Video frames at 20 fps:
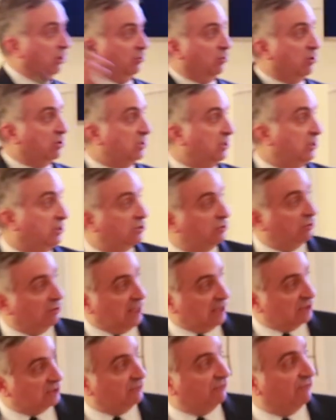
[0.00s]
what he was in
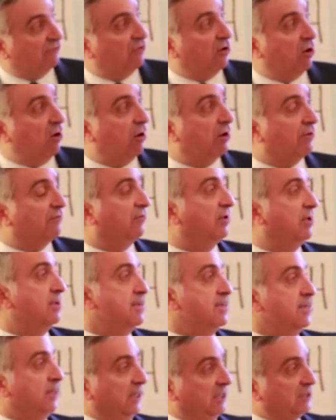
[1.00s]
2005.
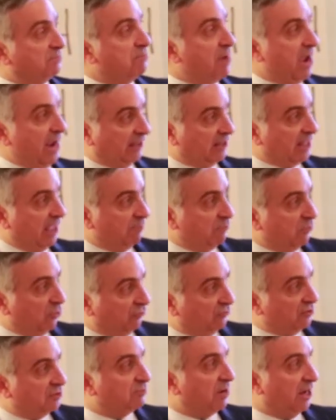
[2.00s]
He's made that
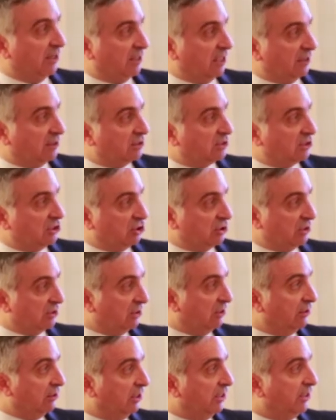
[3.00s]
move, he's made that decision
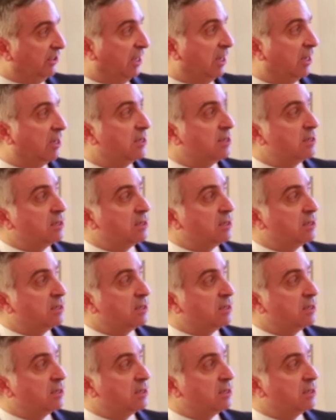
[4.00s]
as a leader.